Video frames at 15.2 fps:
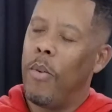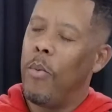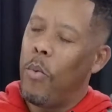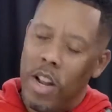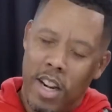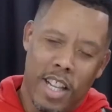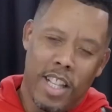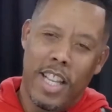But
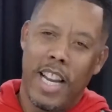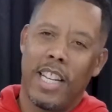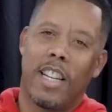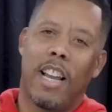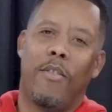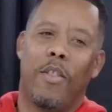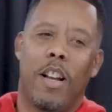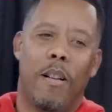one of the
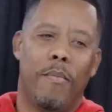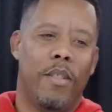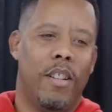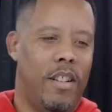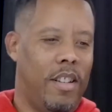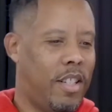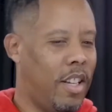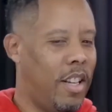things I've
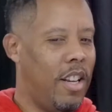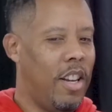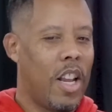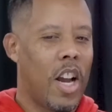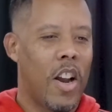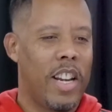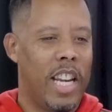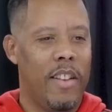come to
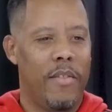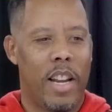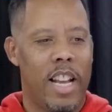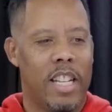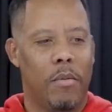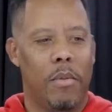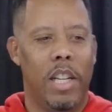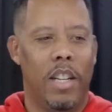learn, even
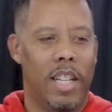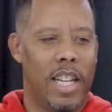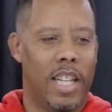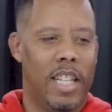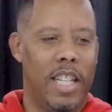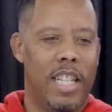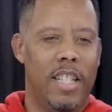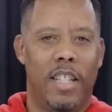as we look
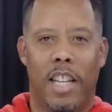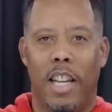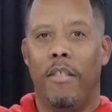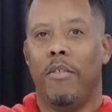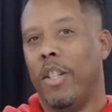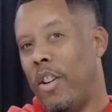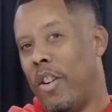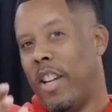at these
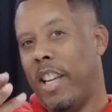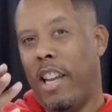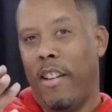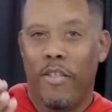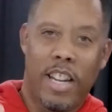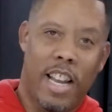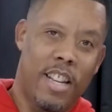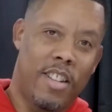gifts, your
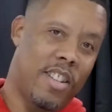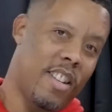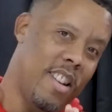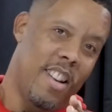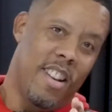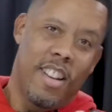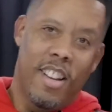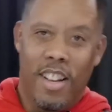gift that's
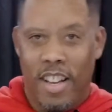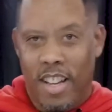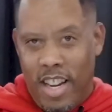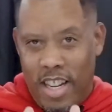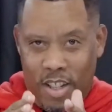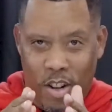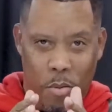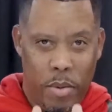
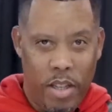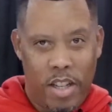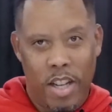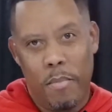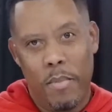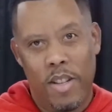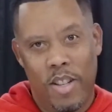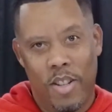going to be
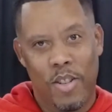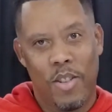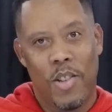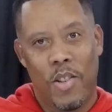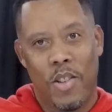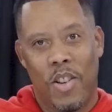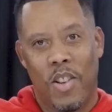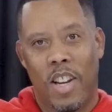coming soon
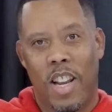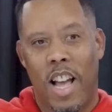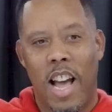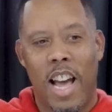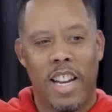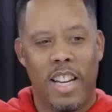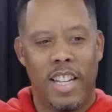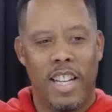
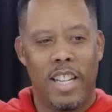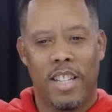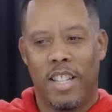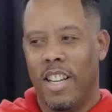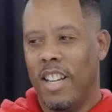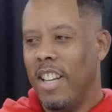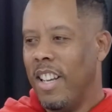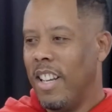online, and
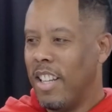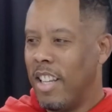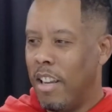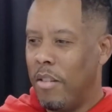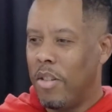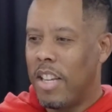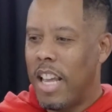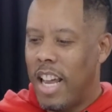these
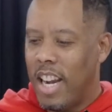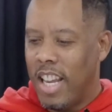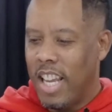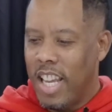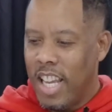gifts that are